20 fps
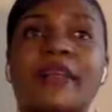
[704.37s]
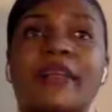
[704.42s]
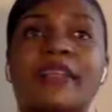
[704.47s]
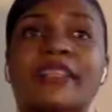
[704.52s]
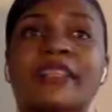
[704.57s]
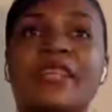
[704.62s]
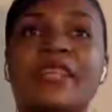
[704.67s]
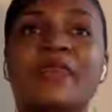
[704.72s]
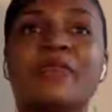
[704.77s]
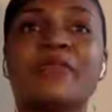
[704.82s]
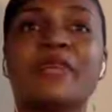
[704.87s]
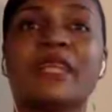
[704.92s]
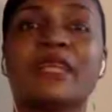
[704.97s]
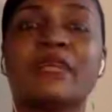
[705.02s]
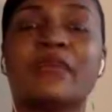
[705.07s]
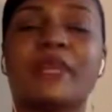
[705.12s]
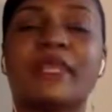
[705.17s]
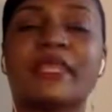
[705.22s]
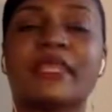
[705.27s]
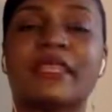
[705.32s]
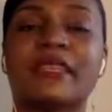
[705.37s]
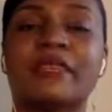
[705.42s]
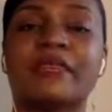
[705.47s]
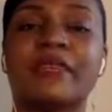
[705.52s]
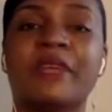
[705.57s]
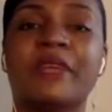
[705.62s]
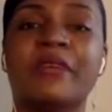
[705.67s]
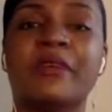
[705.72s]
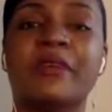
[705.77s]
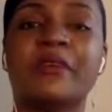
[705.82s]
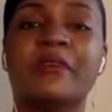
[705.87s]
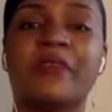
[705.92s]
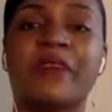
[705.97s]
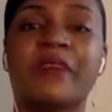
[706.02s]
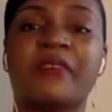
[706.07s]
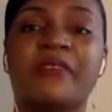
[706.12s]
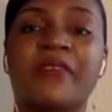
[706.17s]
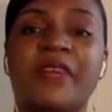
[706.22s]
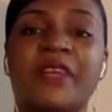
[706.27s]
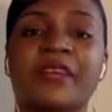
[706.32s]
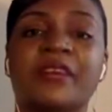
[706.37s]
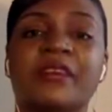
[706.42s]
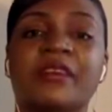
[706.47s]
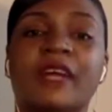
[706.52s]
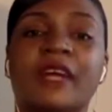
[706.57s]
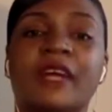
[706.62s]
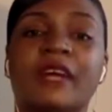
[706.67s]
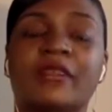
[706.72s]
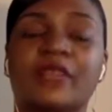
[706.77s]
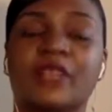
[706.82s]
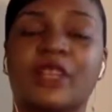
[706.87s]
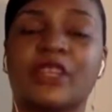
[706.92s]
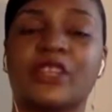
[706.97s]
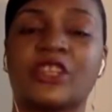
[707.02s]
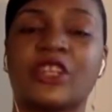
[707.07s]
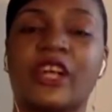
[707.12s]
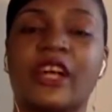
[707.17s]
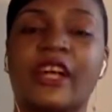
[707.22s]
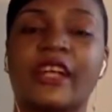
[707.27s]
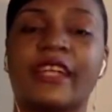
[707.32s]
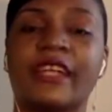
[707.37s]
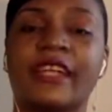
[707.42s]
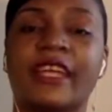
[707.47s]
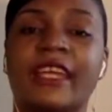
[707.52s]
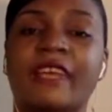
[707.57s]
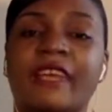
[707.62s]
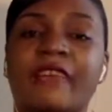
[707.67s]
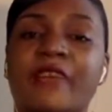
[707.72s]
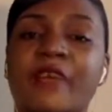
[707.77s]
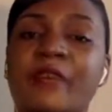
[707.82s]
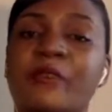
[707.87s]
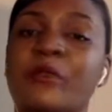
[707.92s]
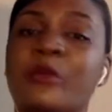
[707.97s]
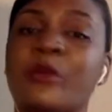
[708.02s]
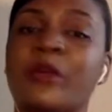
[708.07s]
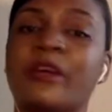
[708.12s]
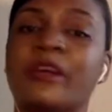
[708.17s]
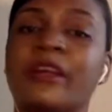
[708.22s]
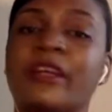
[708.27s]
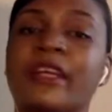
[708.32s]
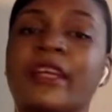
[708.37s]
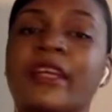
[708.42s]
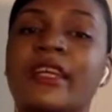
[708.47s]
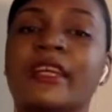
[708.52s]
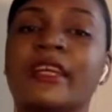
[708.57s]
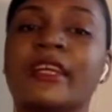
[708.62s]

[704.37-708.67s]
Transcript: just kept telling myself, even if I fail, I was going to try again in February.